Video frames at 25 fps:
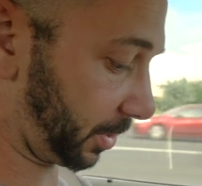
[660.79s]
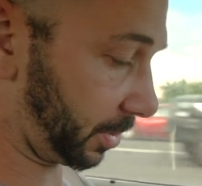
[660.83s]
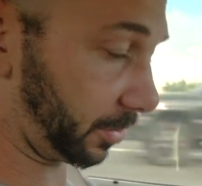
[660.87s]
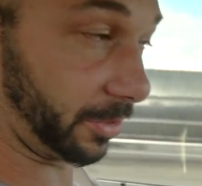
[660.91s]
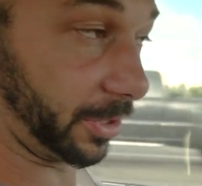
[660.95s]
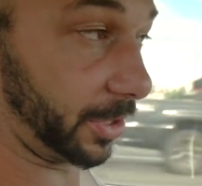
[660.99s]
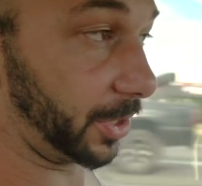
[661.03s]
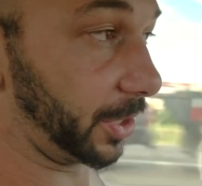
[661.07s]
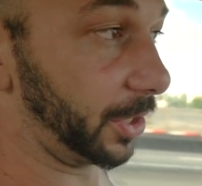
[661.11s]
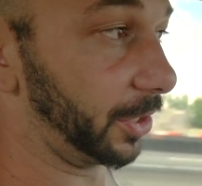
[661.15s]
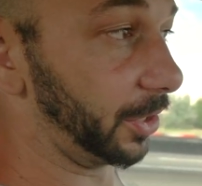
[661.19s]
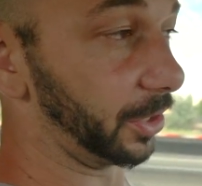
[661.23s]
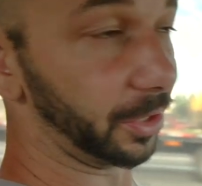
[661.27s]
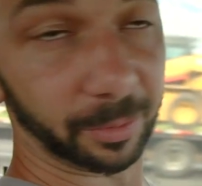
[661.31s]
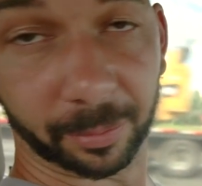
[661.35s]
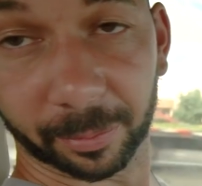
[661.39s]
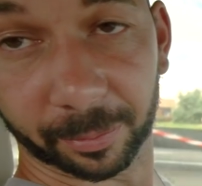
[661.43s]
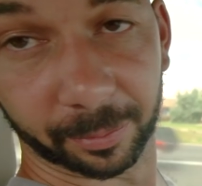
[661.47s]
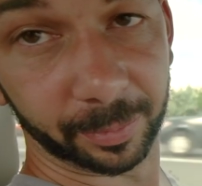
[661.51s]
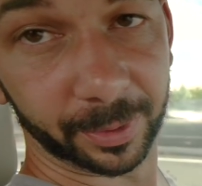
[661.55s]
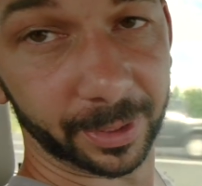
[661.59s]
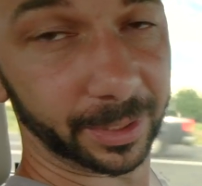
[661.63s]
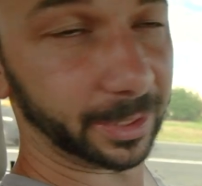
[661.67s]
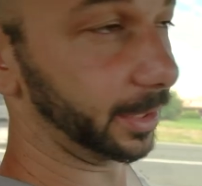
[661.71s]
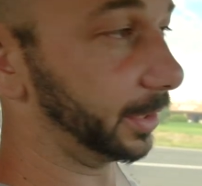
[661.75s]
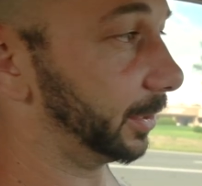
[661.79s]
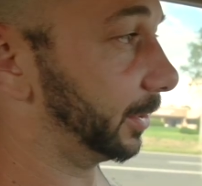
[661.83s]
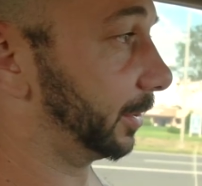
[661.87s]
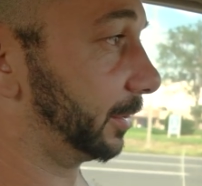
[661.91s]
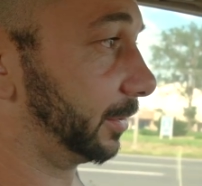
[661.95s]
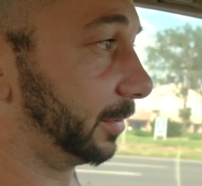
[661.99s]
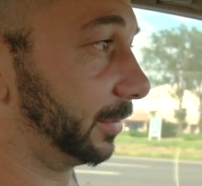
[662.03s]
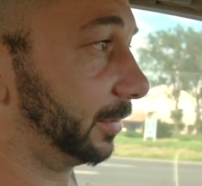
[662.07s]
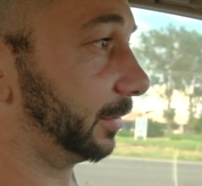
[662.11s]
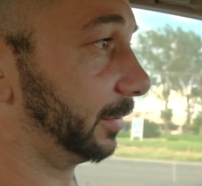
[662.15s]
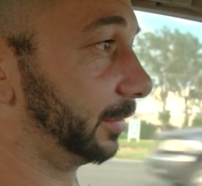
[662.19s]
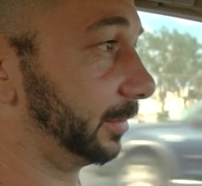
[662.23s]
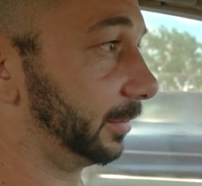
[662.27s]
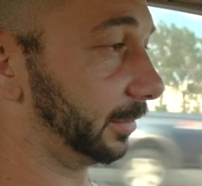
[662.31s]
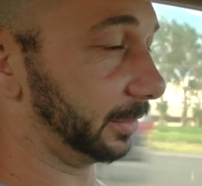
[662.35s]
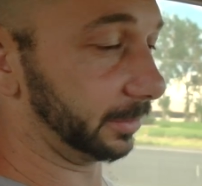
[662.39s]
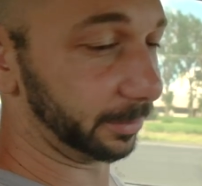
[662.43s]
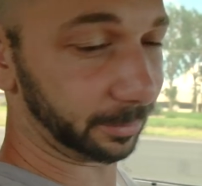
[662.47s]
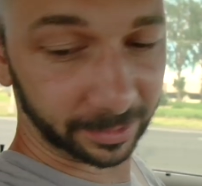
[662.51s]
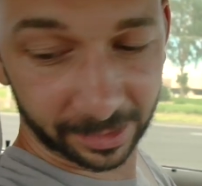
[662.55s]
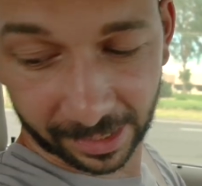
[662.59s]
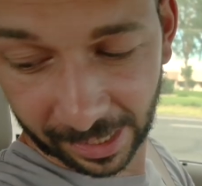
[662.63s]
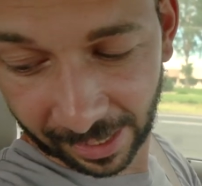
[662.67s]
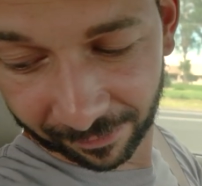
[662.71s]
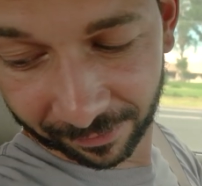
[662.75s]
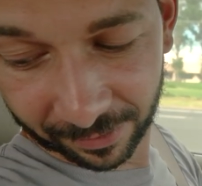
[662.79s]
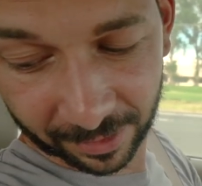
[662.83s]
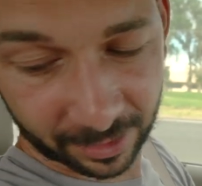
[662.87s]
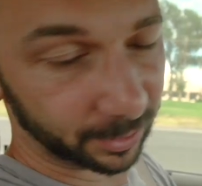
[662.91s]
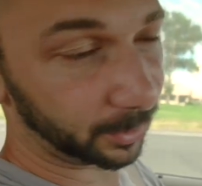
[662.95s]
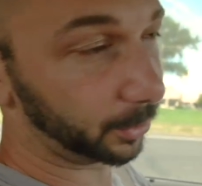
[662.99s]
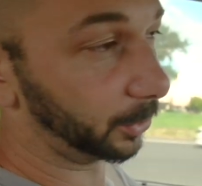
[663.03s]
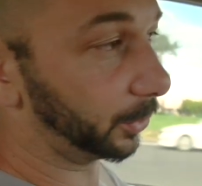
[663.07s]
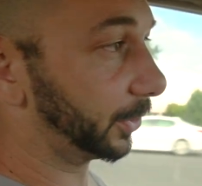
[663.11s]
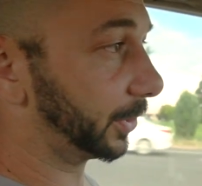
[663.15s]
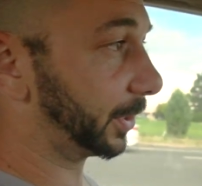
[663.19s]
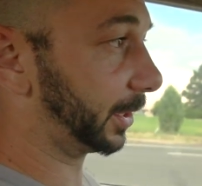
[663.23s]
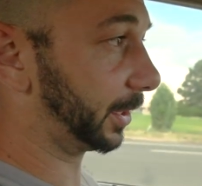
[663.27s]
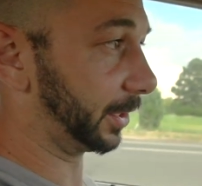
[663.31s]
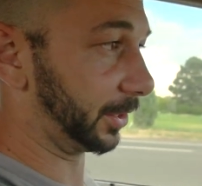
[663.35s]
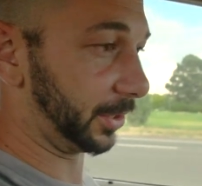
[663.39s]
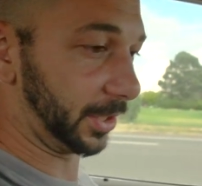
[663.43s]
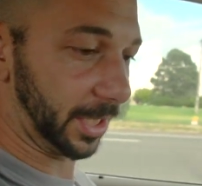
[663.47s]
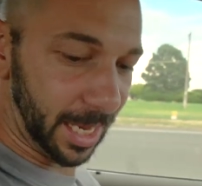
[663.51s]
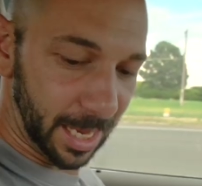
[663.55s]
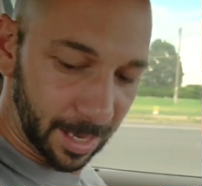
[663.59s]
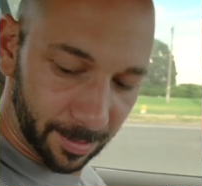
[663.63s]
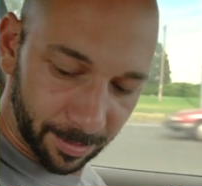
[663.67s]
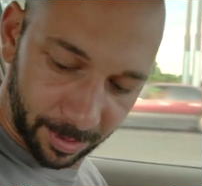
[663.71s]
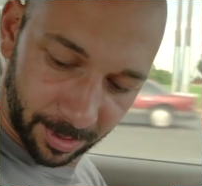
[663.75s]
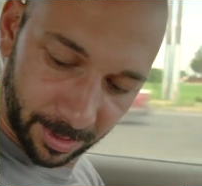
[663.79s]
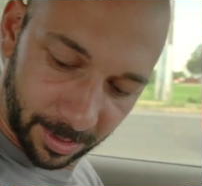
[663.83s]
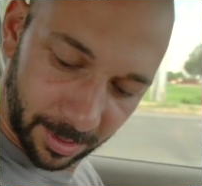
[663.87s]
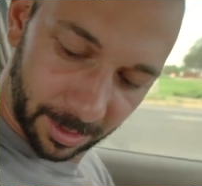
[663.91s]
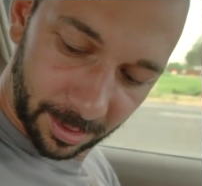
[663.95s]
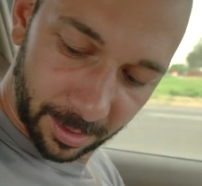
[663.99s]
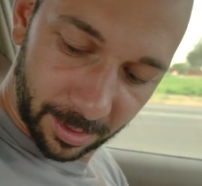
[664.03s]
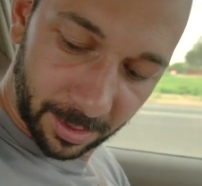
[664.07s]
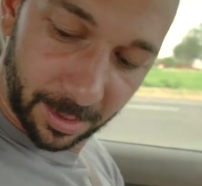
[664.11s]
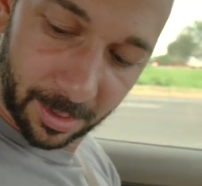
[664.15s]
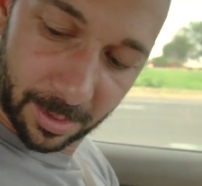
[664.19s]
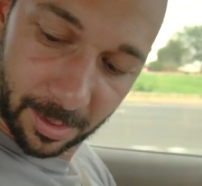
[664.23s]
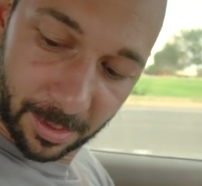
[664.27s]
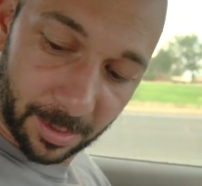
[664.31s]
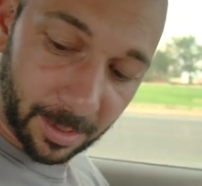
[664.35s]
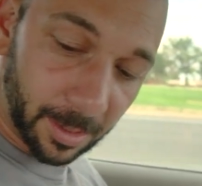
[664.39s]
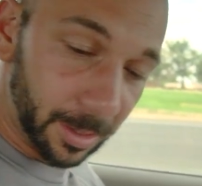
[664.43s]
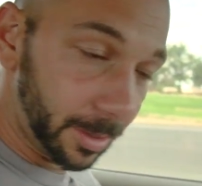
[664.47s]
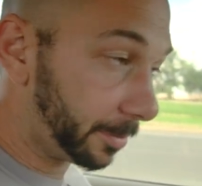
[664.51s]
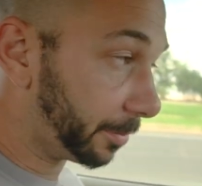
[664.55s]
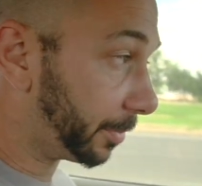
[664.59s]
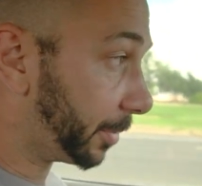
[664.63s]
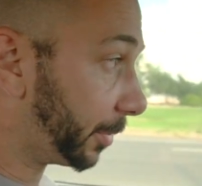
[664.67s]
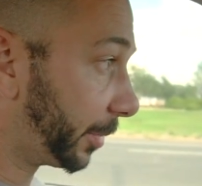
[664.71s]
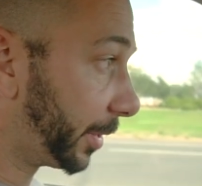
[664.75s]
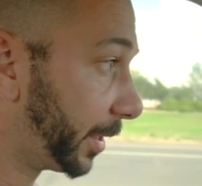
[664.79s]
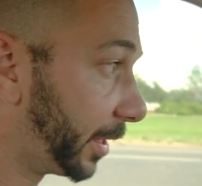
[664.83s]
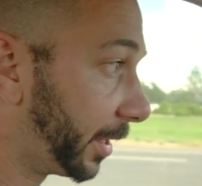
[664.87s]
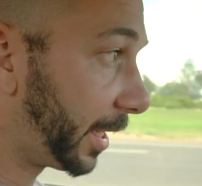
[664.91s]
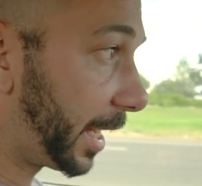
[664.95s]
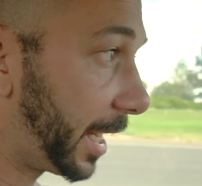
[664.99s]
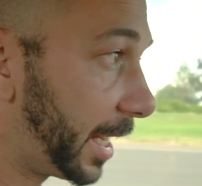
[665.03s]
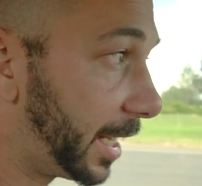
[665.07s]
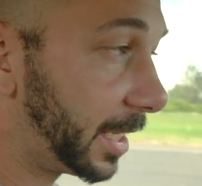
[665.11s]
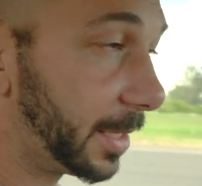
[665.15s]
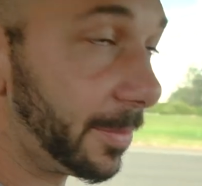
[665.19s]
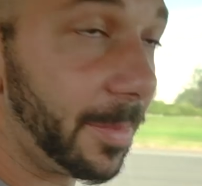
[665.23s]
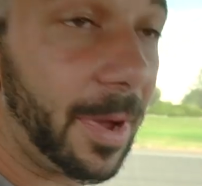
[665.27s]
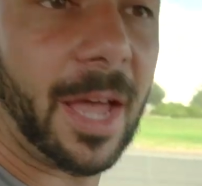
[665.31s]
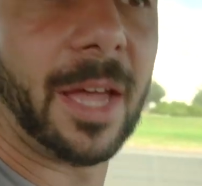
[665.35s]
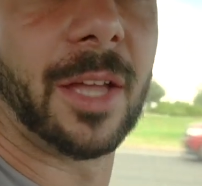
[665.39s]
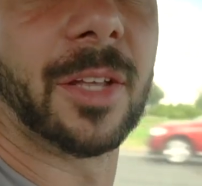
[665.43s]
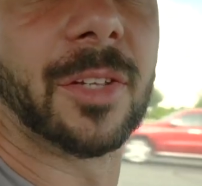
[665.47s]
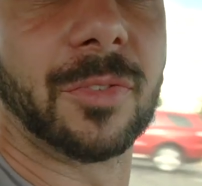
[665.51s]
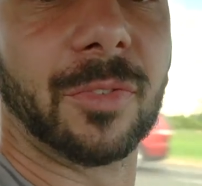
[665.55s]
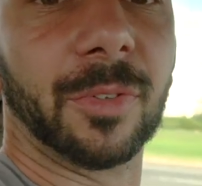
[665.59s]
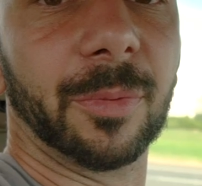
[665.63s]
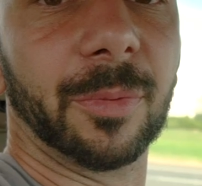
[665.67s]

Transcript: gonna return them because we have these tools at the shop. We're 80 miles